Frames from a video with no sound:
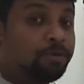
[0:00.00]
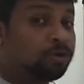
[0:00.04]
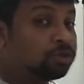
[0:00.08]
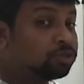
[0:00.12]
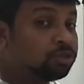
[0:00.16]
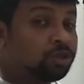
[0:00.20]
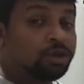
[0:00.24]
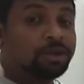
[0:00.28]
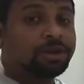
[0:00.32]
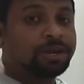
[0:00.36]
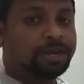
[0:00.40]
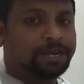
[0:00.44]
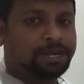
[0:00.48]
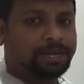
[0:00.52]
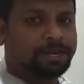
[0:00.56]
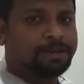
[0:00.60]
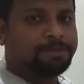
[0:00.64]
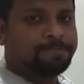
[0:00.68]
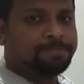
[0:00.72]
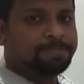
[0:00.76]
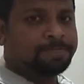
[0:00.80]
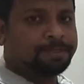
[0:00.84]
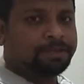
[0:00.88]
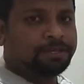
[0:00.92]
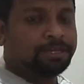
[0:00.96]
photocurrent
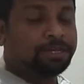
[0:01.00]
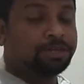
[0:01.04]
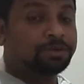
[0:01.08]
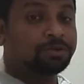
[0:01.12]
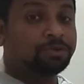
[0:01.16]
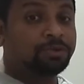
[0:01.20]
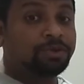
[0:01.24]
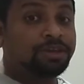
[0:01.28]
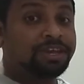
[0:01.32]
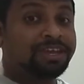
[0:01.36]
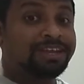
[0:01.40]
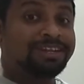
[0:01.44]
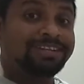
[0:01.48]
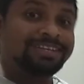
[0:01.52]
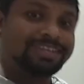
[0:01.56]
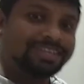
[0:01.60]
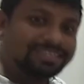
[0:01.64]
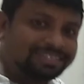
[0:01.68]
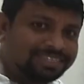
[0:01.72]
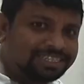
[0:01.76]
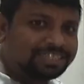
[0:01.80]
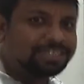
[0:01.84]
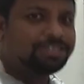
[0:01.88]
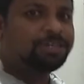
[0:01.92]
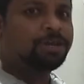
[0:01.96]
due to
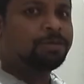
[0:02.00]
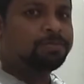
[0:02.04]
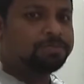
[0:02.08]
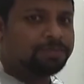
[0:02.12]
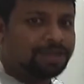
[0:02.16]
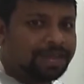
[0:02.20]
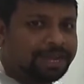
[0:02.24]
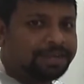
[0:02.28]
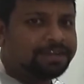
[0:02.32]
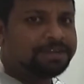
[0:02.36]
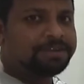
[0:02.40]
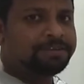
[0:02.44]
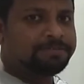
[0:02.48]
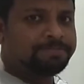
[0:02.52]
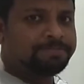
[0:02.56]
intensity of light,